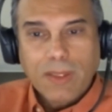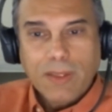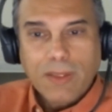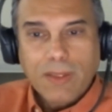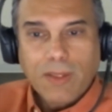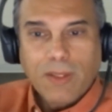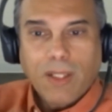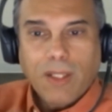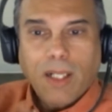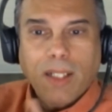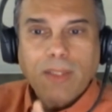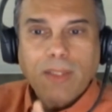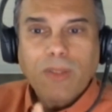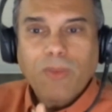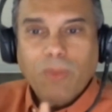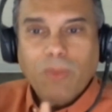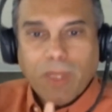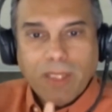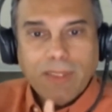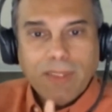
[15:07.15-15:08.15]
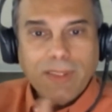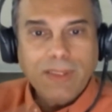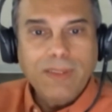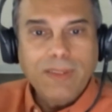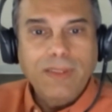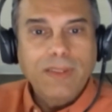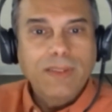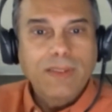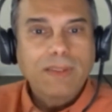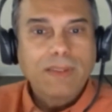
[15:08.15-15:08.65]
There are other
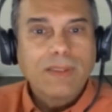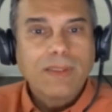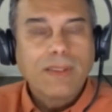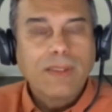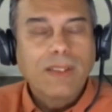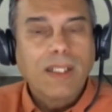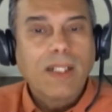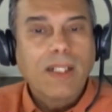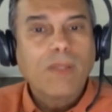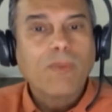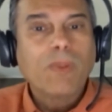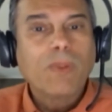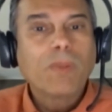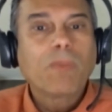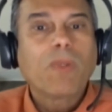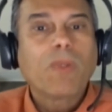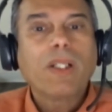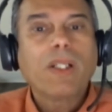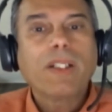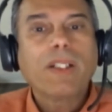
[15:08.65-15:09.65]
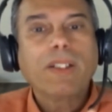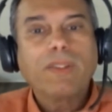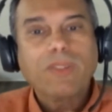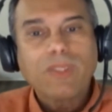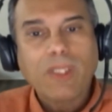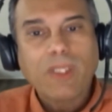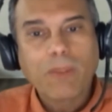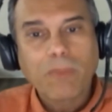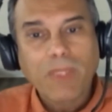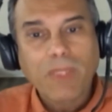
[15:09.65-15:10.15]
races that were brought here,
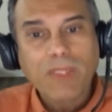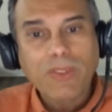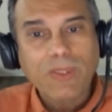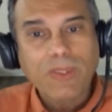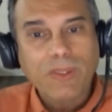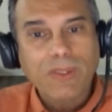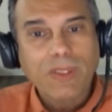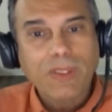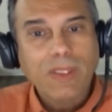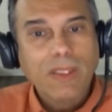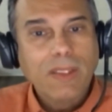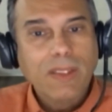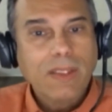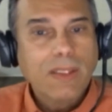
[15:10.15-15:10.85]
as I mentioned,